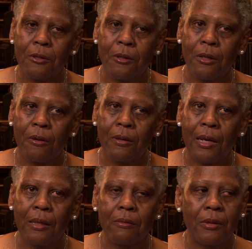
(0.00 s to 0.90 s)
And
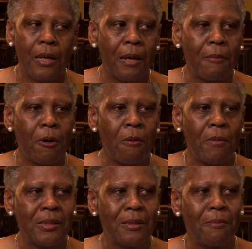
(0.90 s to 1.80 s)
I came
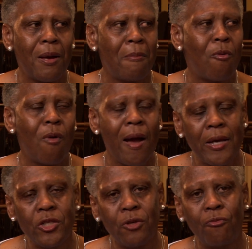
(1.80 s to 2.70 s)
home. I said, Mama, why
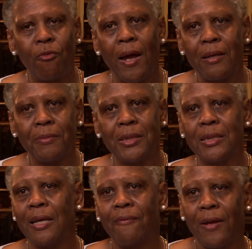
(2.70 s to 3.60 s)
is she writing me
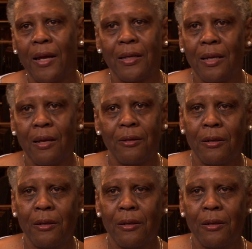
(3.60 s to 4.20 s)
stuff like that,